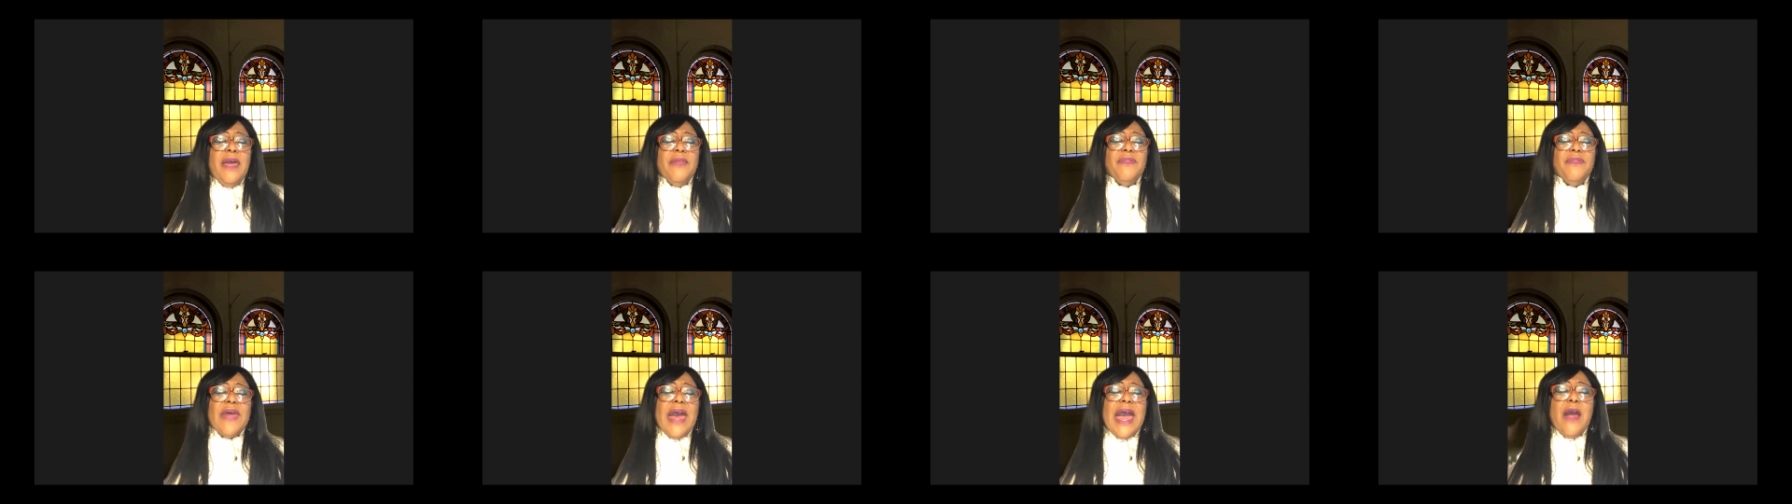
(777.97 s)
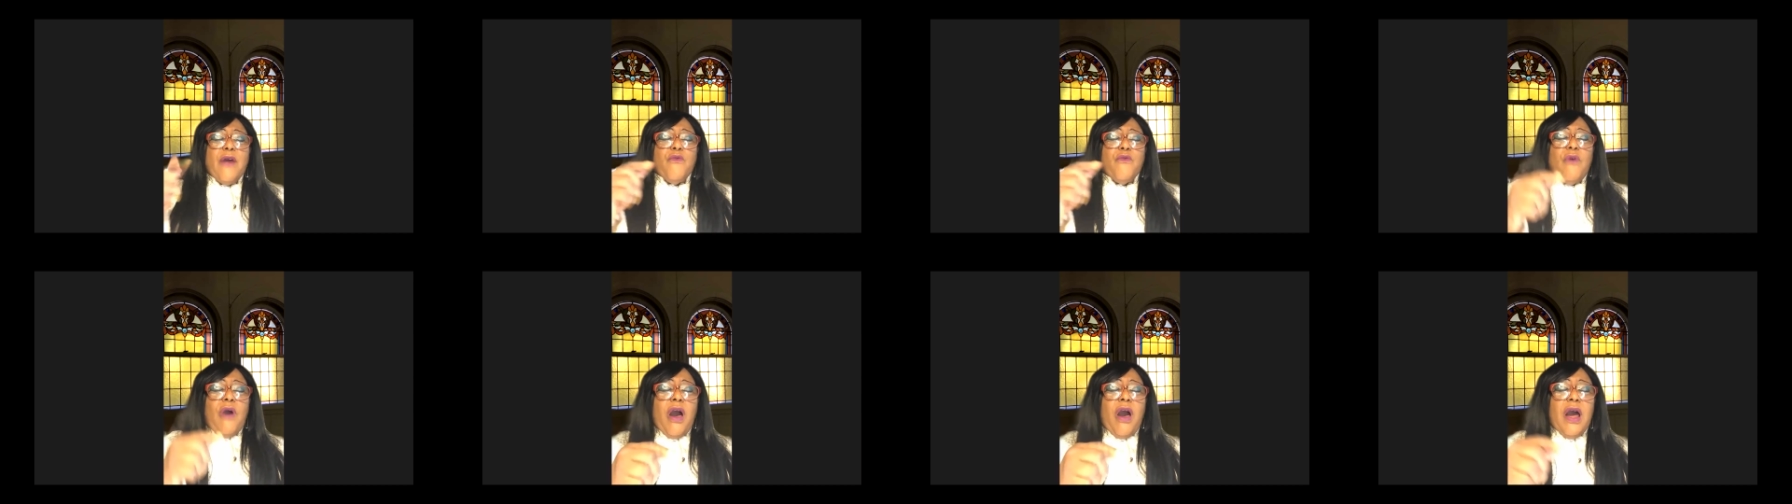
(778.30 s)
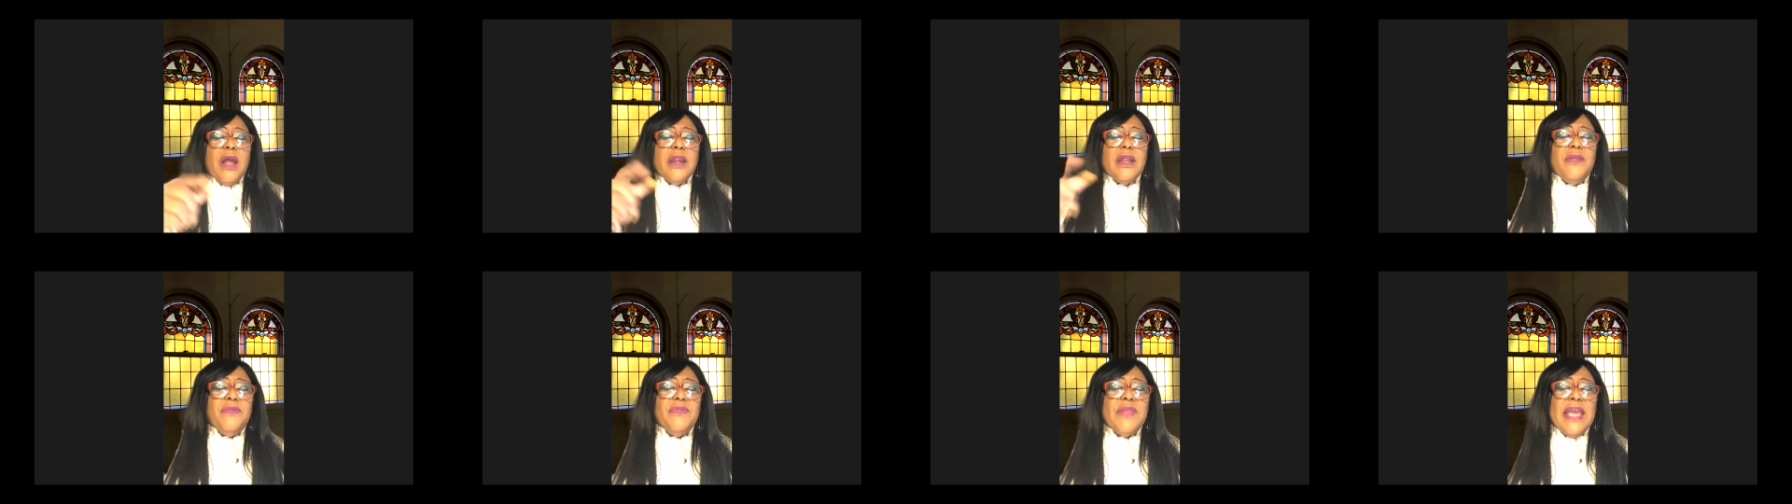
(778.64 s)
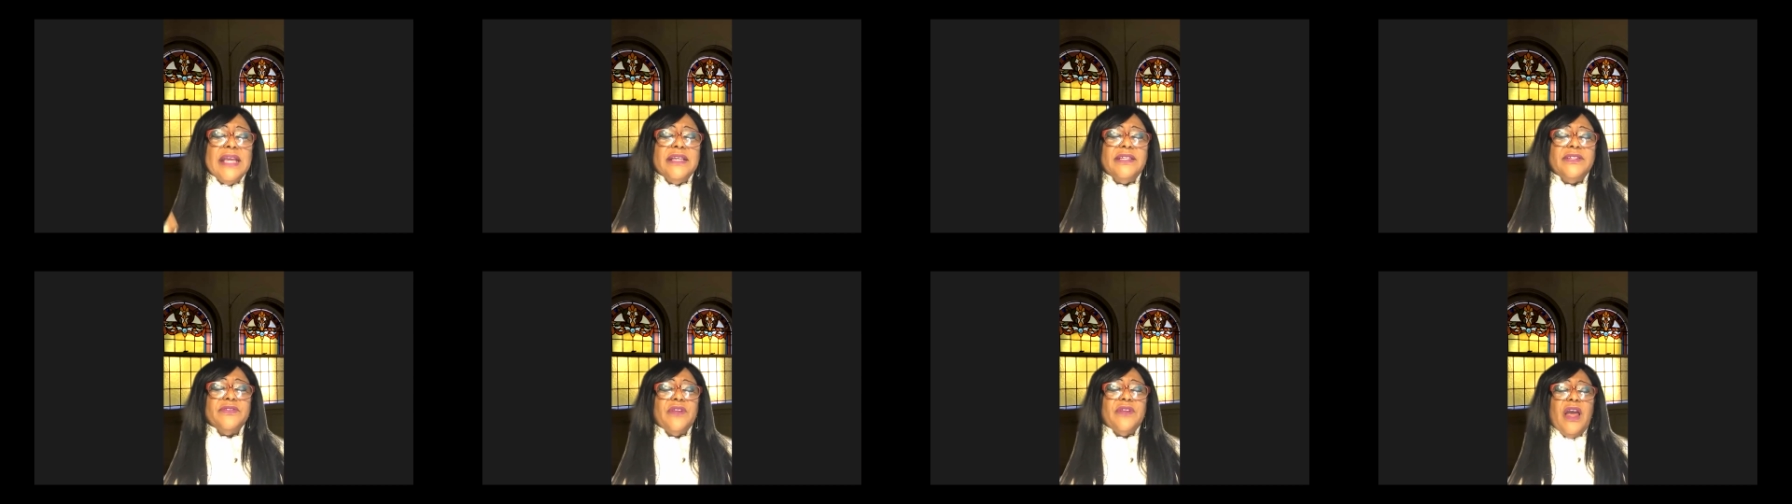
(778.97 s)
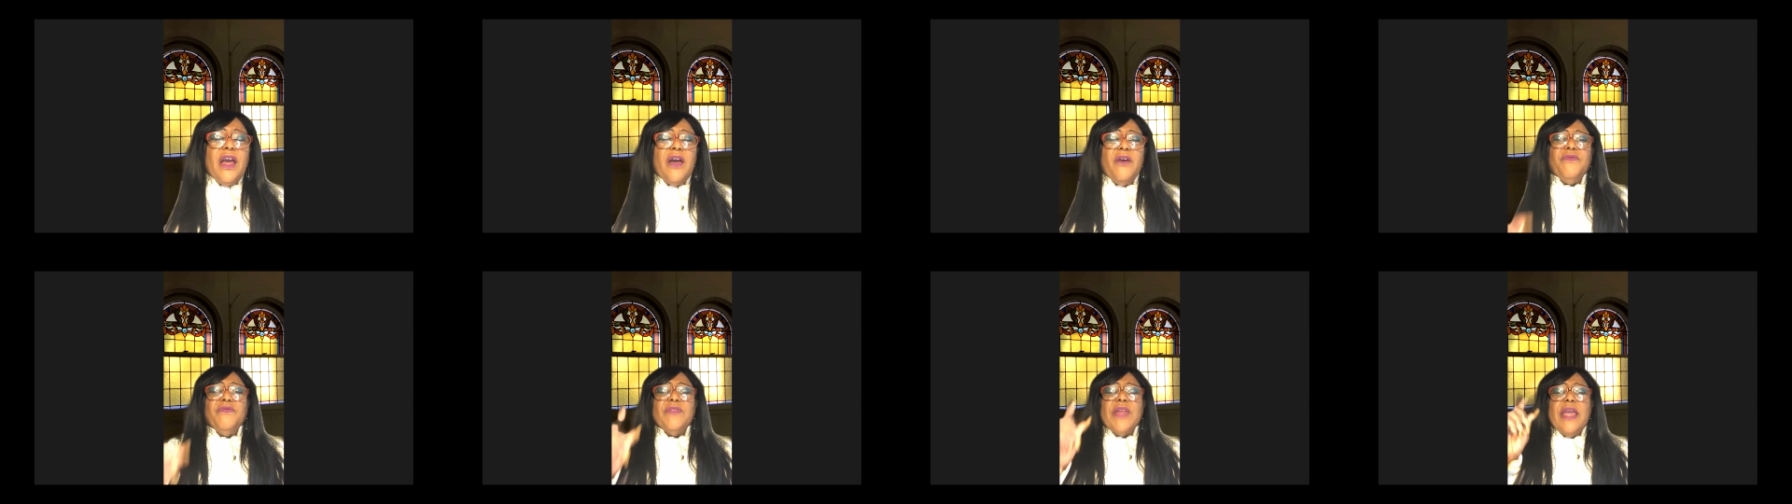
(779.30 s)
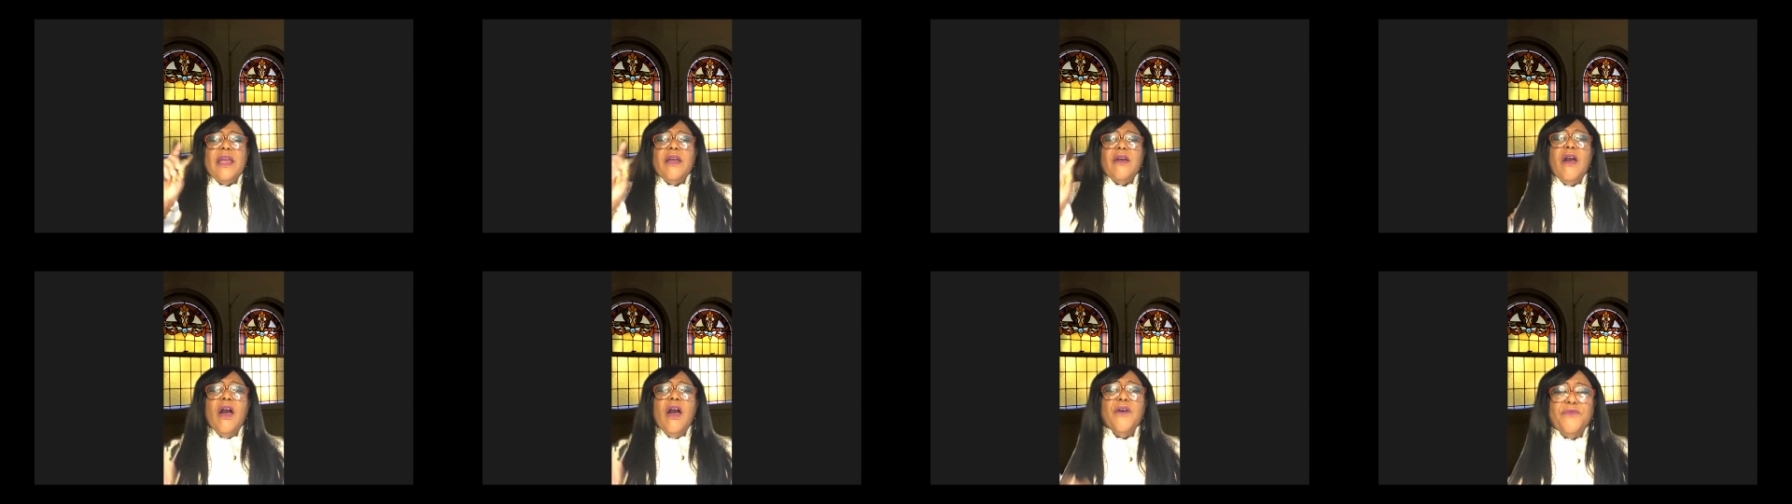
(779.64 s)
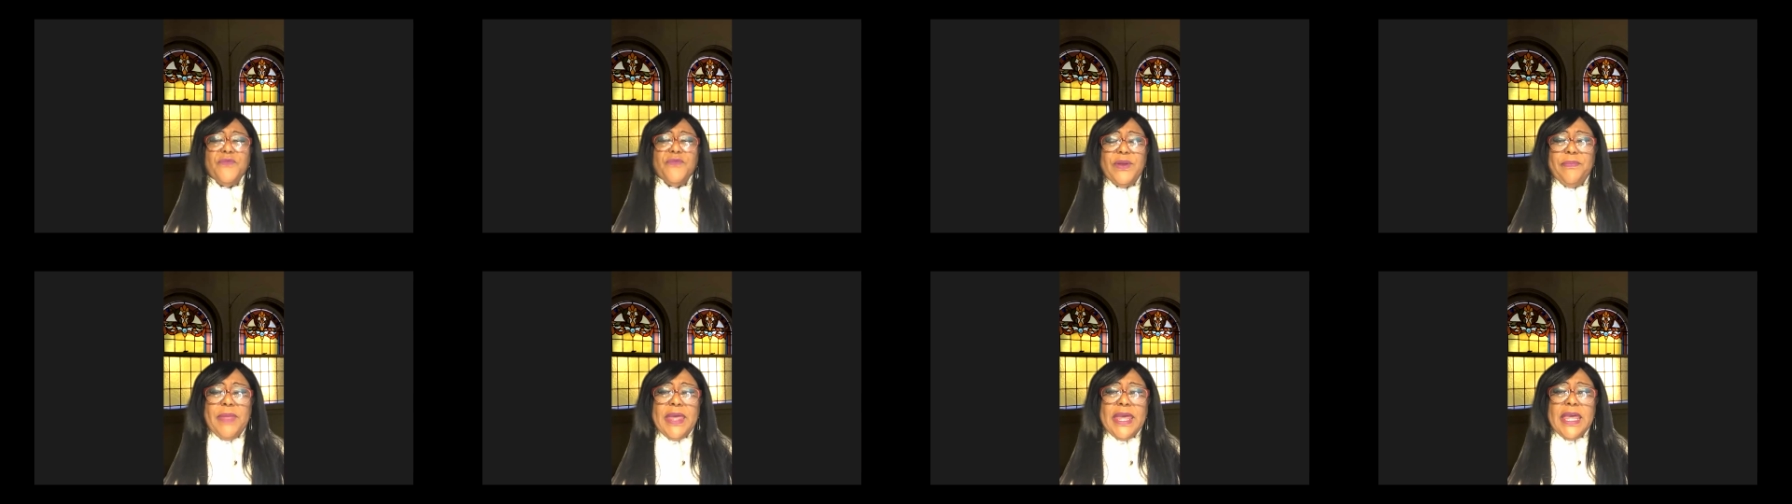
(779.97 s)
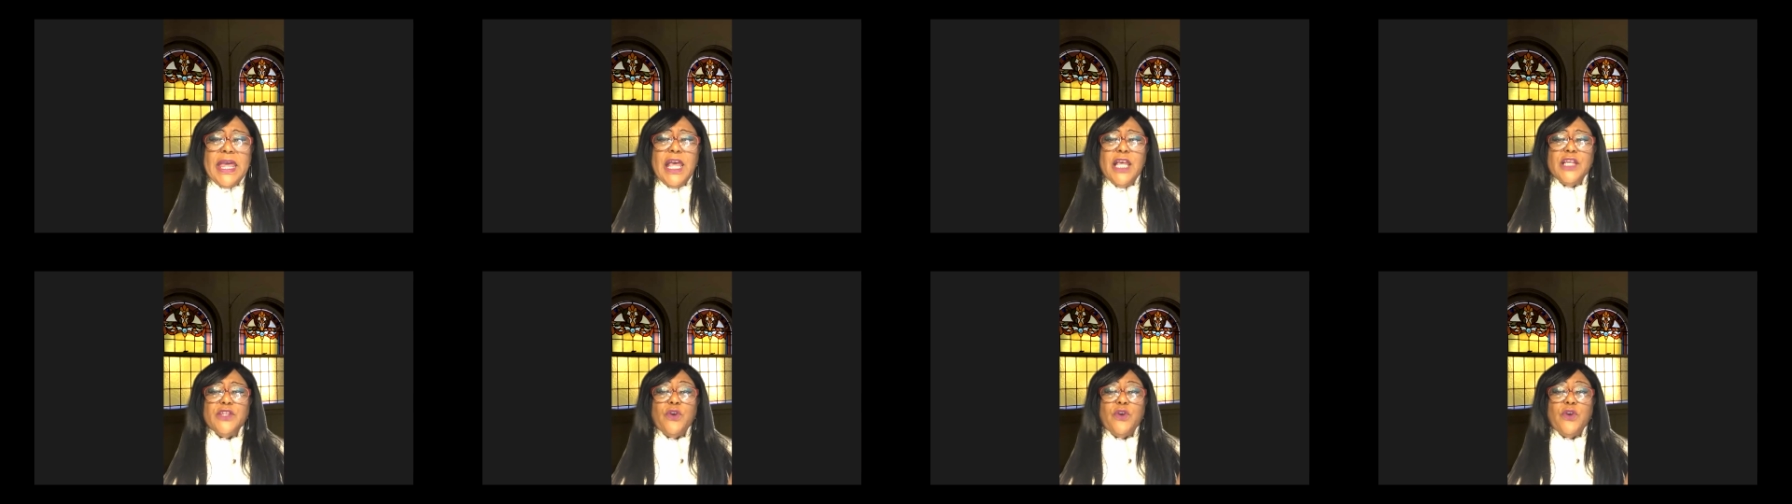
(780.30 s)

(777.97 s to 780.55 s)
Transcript: thy rod and thy staff, they comfort me.